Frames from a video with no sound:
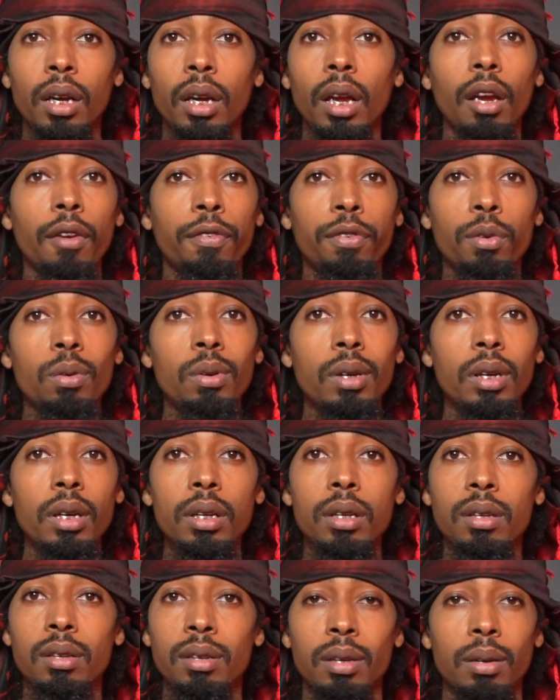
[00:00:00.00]
if you
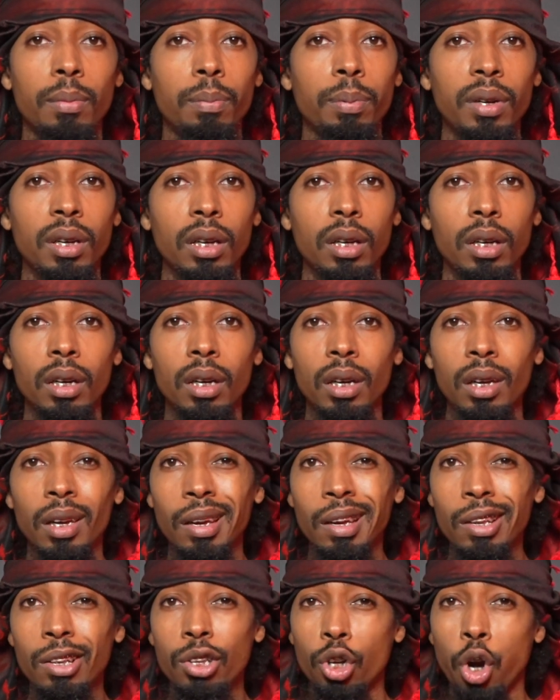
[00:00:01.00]
need to be
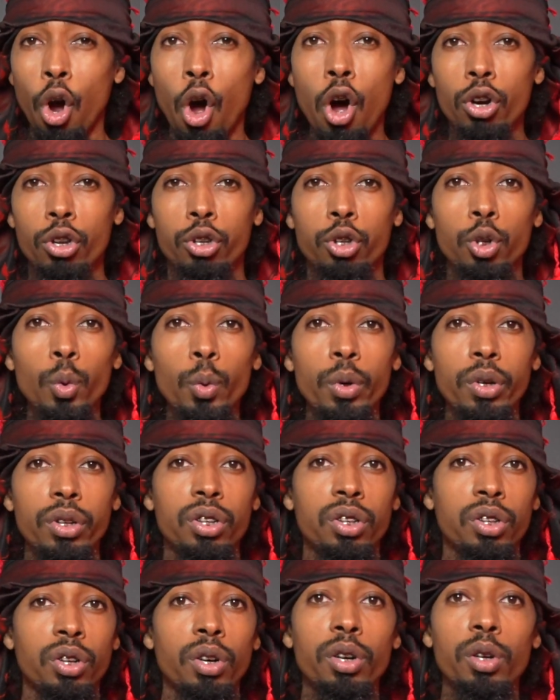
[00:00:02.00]
talked to a
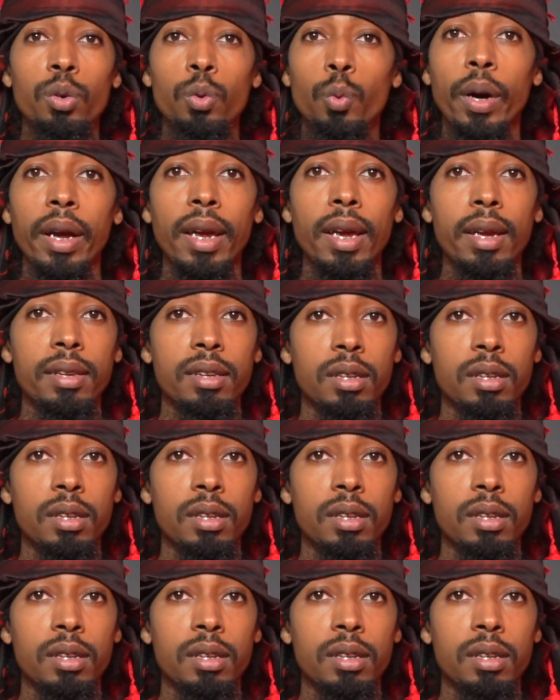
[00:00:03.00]
certain way